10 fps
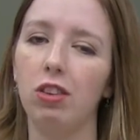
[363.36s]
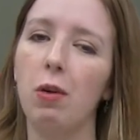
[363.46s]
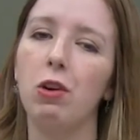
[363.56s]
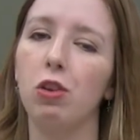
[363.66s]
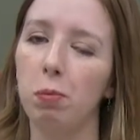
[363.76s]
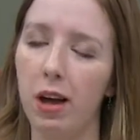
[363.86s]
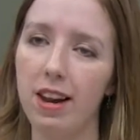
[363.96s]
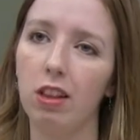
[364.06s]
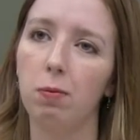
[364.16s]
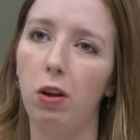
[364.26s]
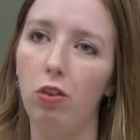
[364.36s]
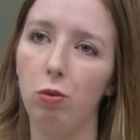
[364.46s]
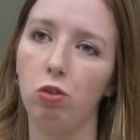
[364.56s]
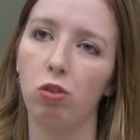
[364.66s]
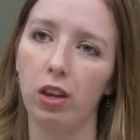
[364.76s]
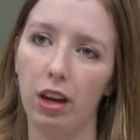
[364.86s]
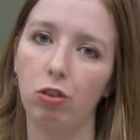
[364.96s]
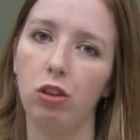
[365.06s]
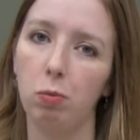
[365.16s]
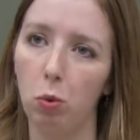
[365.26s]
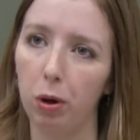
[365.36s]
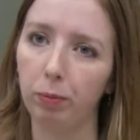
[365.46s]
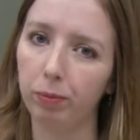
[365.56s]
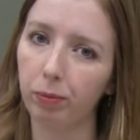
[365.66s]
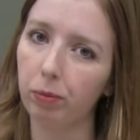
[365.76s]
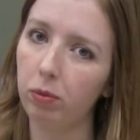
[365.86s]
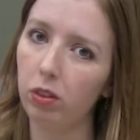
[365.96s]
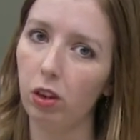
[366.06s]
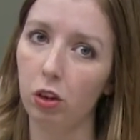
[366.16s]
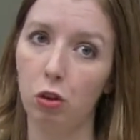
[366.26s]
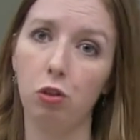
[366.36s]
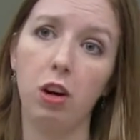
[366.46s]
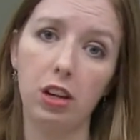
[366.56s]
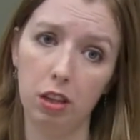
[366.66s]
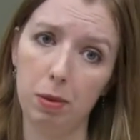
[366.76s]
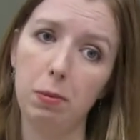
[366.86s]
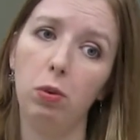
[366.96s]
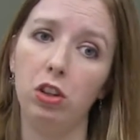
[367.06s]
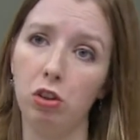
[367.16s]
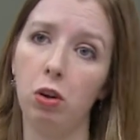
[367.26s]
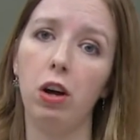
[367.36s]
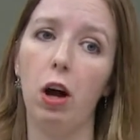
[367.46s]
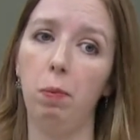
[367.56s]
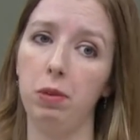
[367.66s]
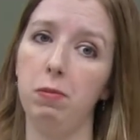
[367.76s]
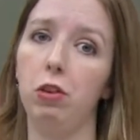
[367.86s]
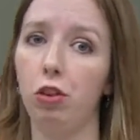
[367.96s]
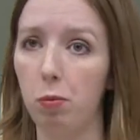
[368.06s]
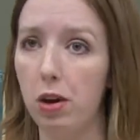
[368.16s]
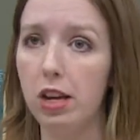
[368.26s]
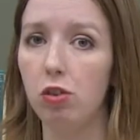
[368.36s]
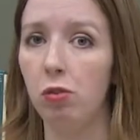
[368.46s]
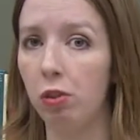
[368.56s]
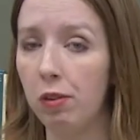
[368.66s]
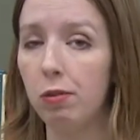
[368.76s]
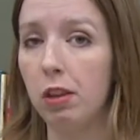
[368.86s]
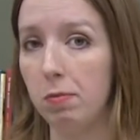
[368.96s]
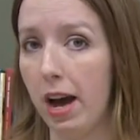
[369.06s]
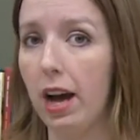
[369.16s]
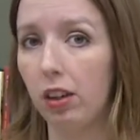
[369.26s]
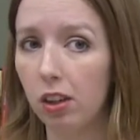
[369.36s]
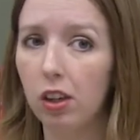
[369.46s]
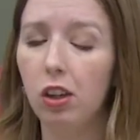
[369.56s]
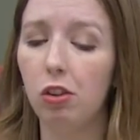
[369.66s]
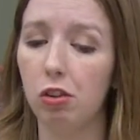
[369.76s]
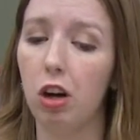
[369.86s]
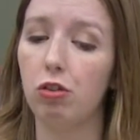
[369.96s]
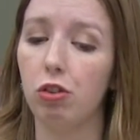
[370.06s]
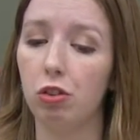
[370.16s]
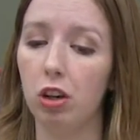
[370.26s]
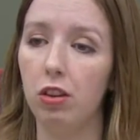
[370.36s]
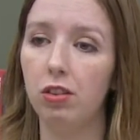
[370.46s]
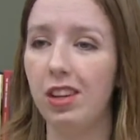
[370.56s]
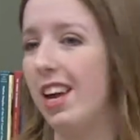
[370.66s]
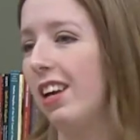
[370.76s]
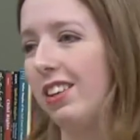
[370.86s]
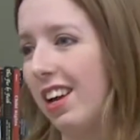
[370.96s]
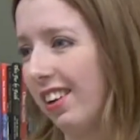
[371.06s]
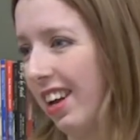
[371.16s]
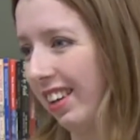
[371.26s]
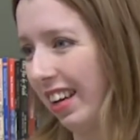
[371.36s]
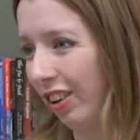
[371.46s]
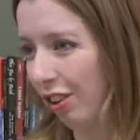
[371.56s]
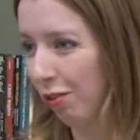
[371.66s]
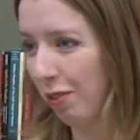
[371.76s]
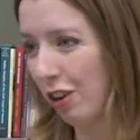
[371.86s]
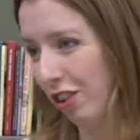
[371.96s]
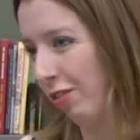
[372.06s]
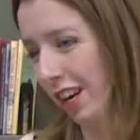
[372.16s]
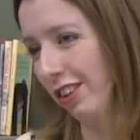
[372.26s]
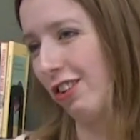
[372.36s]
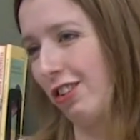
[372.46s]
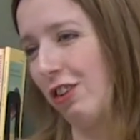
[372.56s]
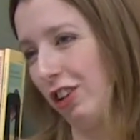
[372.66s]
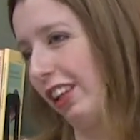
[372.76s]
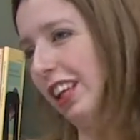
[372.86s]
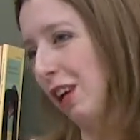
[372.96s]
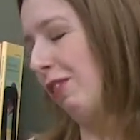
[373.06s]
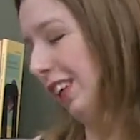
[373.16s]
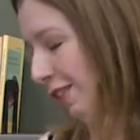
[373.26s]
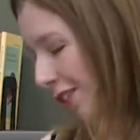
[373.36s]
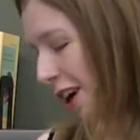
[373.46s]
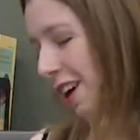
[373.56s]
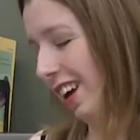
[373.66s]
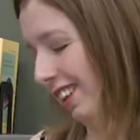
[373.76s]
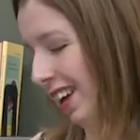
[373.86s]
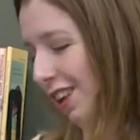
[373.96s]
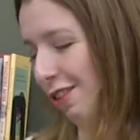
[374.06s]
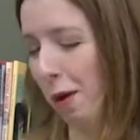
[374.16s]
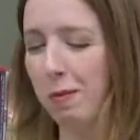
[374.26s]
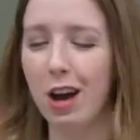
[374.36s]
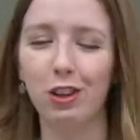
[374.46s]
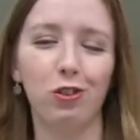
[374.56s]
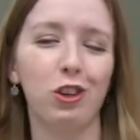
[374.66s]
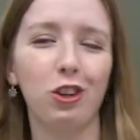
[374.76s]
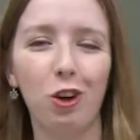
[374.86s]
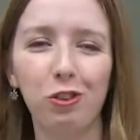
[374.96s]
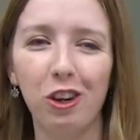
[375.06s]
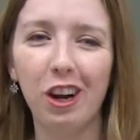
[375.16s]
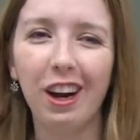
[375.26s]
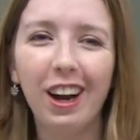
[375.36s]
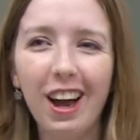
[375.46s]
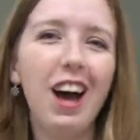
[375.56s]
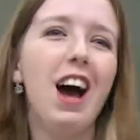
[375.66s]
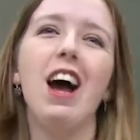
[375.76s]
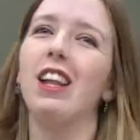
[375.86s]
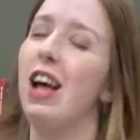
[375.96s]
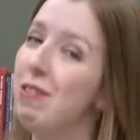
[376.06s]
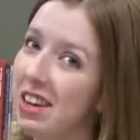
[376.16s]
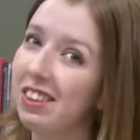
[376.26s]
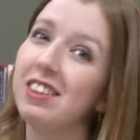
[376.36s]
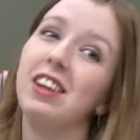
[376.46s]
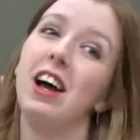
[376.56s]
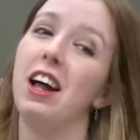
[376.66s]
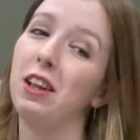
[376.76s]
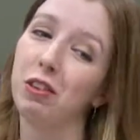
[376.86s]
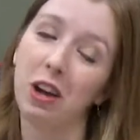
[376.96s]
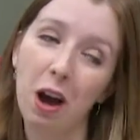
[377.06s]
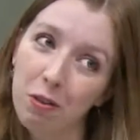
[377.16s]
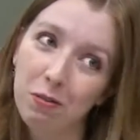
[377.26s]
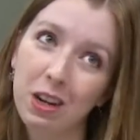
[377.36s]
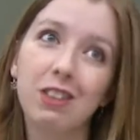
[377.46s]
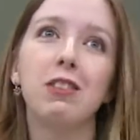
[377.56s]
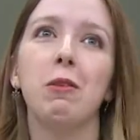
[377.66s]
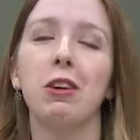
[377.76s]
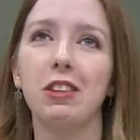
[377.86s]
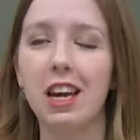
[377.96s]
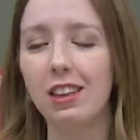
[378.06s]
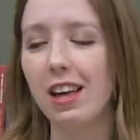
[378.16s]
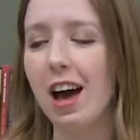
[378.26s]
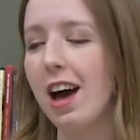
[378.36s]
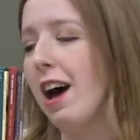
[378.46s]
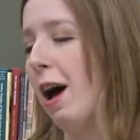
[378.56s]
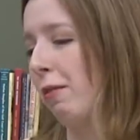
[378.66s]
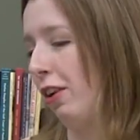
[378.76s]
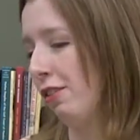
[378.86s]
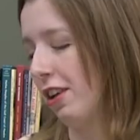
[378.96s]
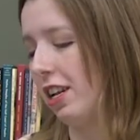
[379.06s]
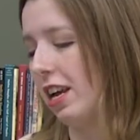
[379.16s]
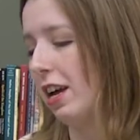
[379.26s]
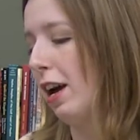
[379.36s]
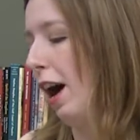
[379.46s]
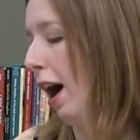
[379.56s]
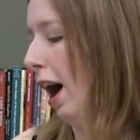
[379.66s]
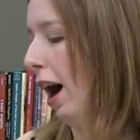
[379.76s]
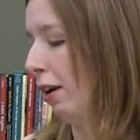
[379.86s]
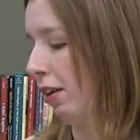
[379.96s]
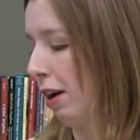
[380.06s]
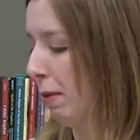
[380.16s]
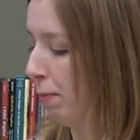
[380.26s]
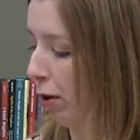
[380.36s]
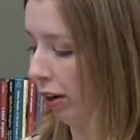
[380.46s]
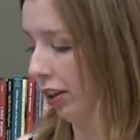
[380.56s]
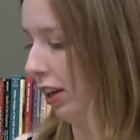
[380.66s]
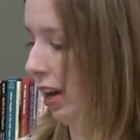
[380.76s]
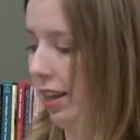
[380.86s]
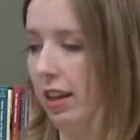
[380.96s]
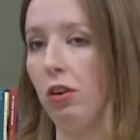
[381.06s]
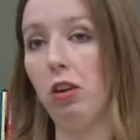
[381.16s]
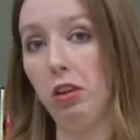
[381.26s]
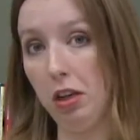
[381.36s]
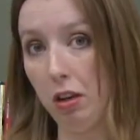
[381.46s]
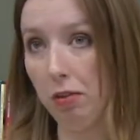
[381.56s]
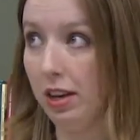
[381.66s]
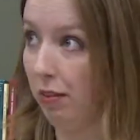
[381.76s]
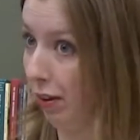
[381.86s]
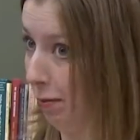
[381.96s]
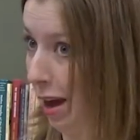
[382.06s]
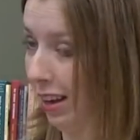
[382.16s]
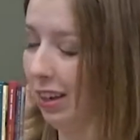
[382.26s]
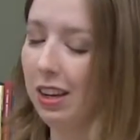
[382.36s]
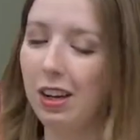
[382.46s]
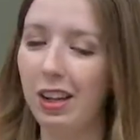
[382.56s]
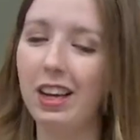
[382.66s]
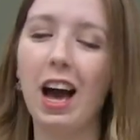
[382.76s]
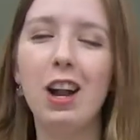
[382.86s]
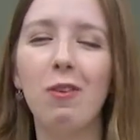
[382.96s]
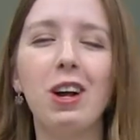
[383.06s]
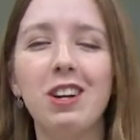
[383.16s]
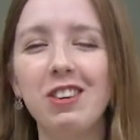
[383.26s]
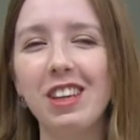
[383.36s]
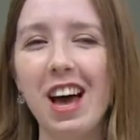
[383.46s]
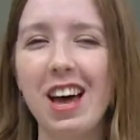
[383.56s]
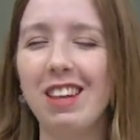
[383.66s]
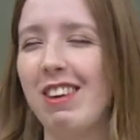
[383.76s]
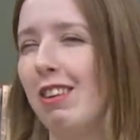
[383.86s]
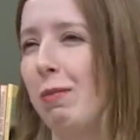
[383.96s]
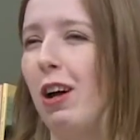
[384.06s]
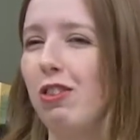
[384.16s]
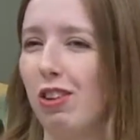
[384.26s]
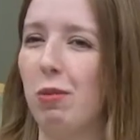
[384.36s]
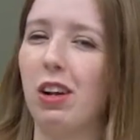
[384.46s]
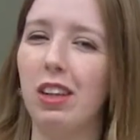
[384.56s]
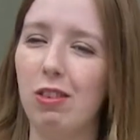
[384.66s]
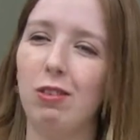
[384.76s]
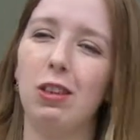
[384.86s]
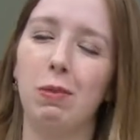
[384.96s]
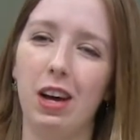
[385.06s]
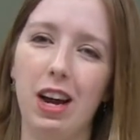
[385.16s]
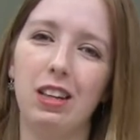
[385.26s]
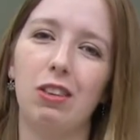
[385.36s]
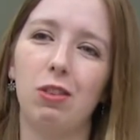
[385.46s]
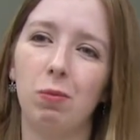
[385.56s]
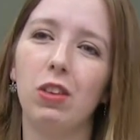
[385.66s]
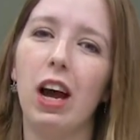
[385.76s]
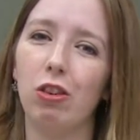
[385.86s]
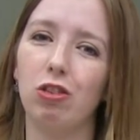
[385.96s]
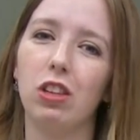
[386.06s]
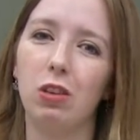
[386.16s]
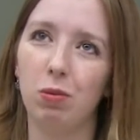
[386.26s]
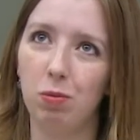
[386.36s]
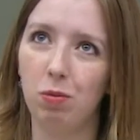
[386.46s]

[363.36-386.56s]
because I want to do applied anthropology, which is actually more, you study the people and you help them in some way, and you get something back. So you're not just gonna take all this information, write your dissertation and leave. Like, sorry, thank you so much for your culture. I love it. I love your outfits. I'm gonna take that, I'm gonna study it, I'm gonna write my book, and then I'm gonna leave and never come back. Like, I don't wanna do that as an anthropologist. I wanna leave something behind that's actually,